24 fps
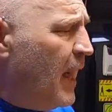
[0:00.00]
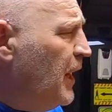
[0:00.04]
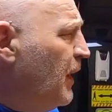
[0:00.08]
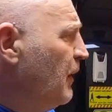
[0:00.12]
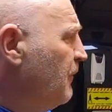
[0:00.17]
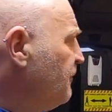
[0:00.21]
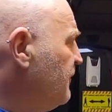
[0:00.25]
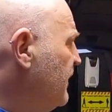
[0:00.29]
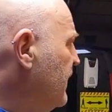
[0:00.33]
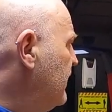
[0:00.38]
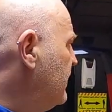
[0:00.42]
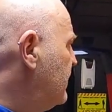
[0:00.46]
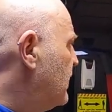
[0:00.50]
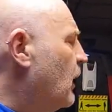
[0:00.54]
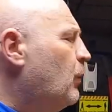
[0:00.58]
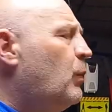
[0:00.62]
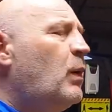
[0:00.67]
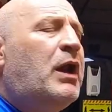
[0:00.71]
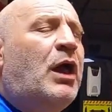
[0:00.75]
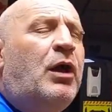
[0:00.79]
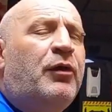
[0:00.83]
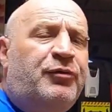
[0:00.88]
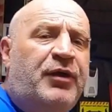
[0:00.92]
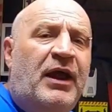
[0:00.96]
I don't think so.
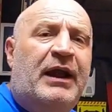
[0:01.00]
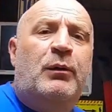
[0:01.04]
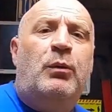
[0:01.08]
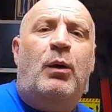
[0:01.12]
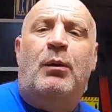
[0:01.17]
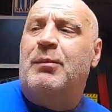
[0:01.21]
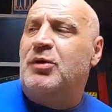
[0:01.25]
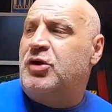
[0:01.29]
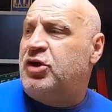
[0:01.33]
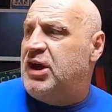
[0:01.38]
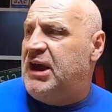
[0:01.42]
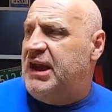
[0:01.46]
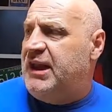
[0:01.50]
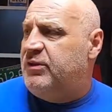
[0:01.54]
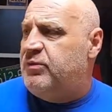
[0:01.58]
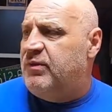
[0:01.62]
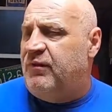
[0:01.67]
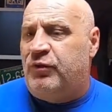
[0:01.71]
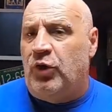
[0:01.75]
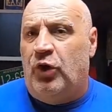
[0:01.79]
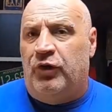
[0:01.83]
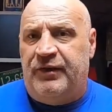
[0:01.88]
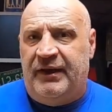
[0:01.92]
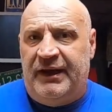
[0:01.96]
Well, I'll tell you what machines
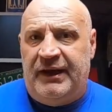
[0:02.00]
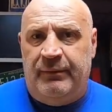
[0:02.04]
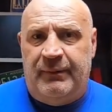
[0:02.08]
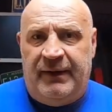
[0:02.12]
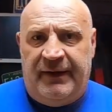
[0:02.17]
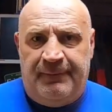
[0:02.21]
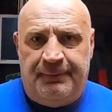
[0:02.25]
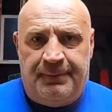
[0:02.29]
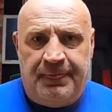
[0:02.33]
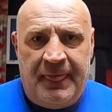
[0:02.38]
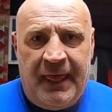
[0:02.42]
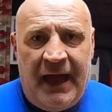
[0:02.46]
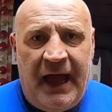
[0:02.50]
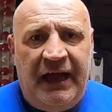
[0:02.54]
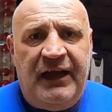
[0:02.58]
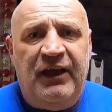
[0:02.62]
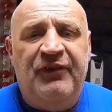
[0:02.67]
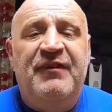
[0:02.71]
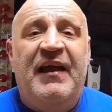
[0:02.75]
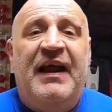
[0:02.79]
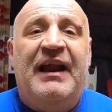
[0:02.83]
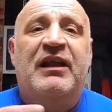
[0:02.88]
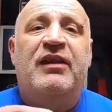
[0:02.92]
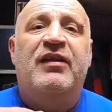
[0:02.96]
we've got anyway. And
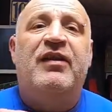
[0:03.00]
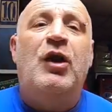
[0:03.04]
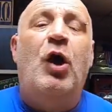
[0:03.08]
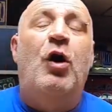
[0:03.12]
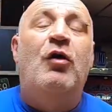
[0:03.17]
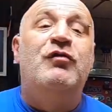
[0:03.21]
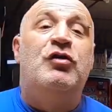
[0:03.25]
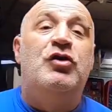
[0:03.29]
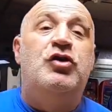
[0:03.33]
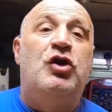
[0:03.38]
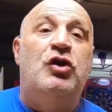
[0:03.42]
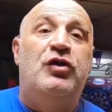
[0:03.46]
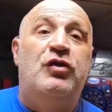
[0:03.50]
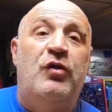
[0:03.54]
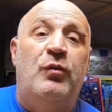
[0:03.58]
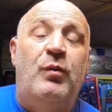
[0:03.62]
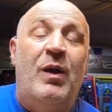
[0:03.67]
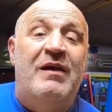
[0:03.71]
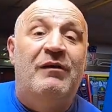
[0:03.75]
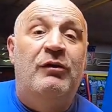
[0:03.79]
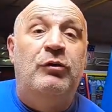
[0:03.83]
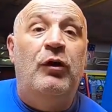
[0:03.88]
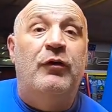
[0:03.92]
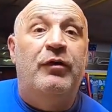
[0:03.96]
I'll tell you the origins of
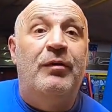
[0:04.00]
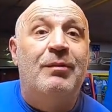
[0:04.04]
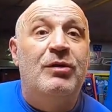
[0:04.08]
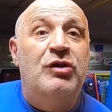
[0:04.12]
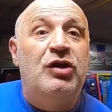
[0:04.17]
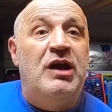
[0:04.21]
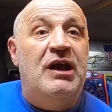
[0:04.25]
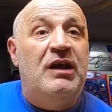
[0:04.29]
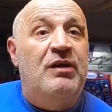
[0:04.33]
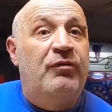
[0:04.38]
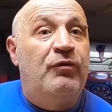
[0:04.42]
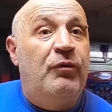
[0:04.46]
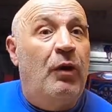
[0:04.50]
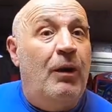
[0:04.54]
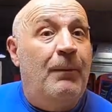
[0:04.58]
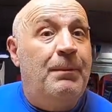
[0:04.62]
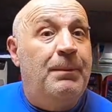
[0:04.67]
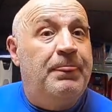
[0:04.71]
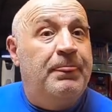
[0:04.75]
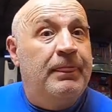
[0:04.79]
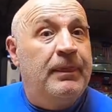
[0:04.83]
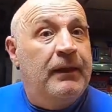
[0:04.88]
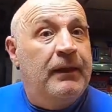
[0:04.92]
where I got the machines from.